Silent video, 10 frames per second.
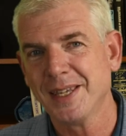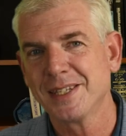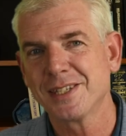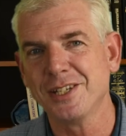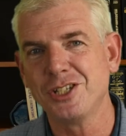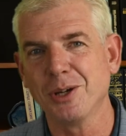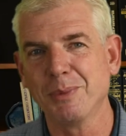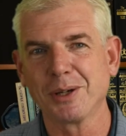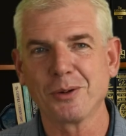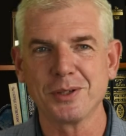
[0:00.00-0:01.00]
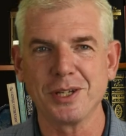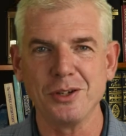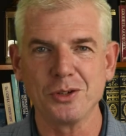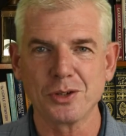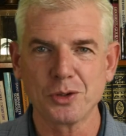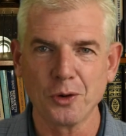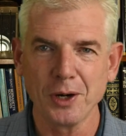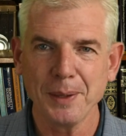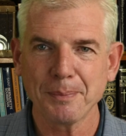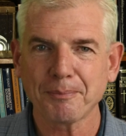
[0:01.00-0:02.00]
Saint Gemma continues the
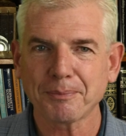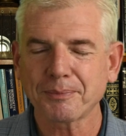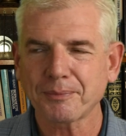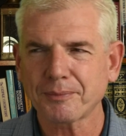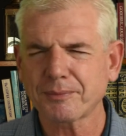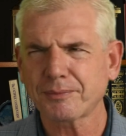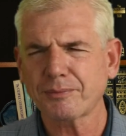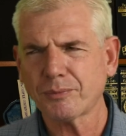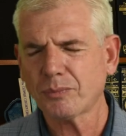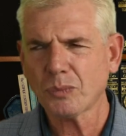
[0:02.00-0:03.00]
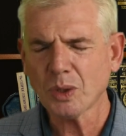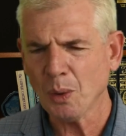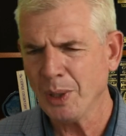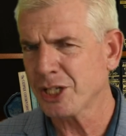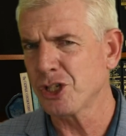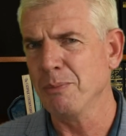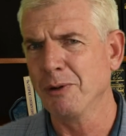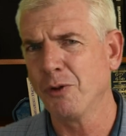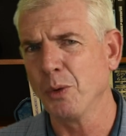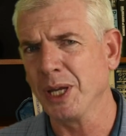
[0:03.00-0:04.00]
story. Well, actually,
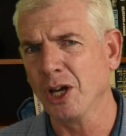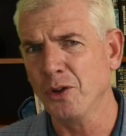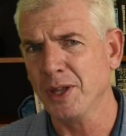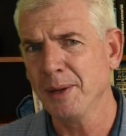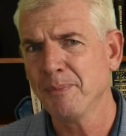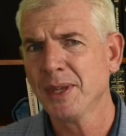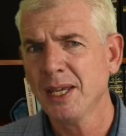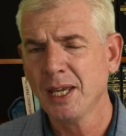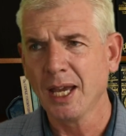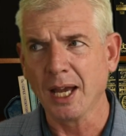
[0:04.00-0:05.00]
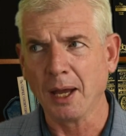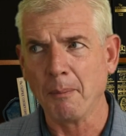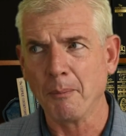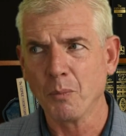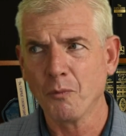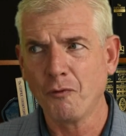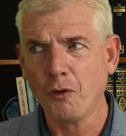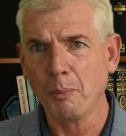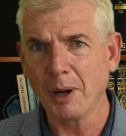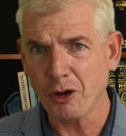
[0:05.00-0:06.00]
before we go there, um,
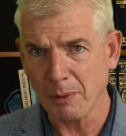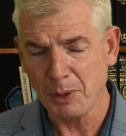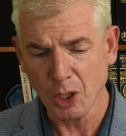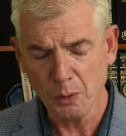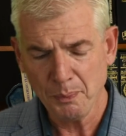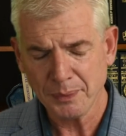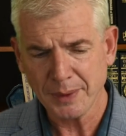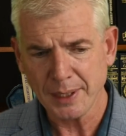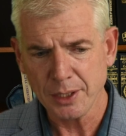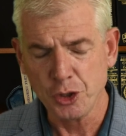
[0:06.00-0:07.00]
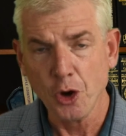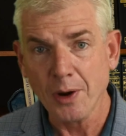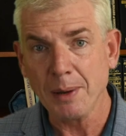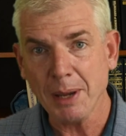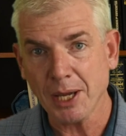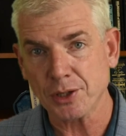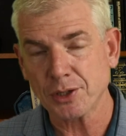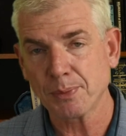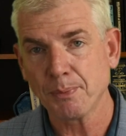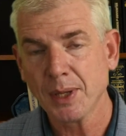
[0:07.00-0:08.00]
for Padre Pio, during
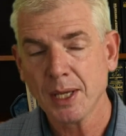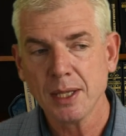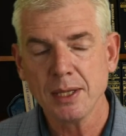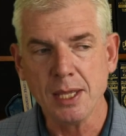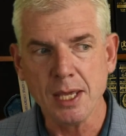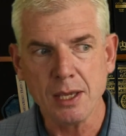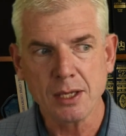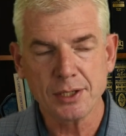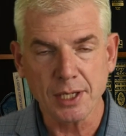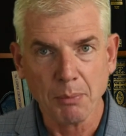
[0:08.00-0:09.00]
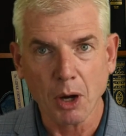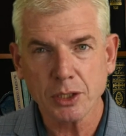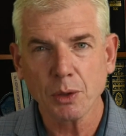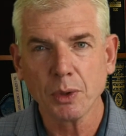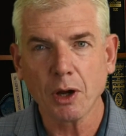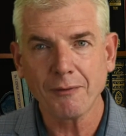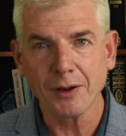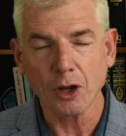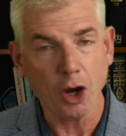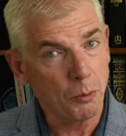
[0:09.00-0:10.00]
Mass, the stigmata would
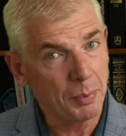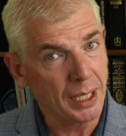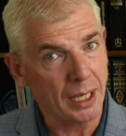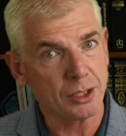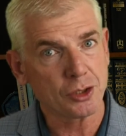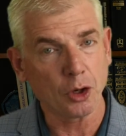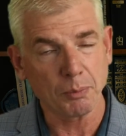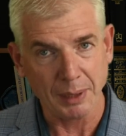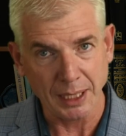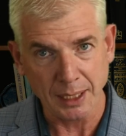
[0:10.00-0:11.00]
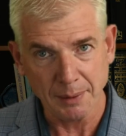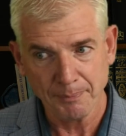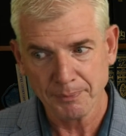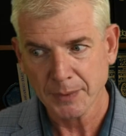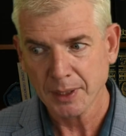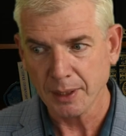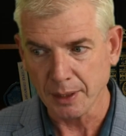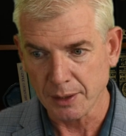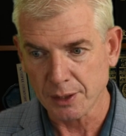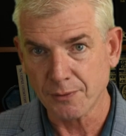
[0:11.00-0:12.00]
often open and start bleeding
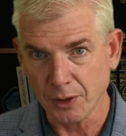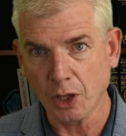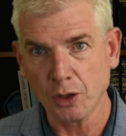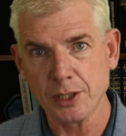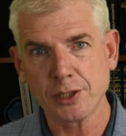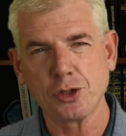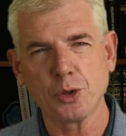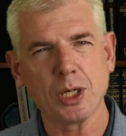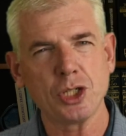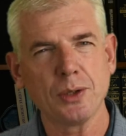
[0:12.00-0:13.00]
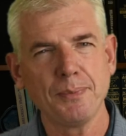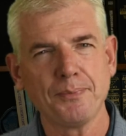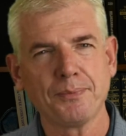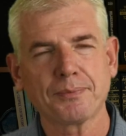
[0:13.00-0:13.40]
in this very holy situation.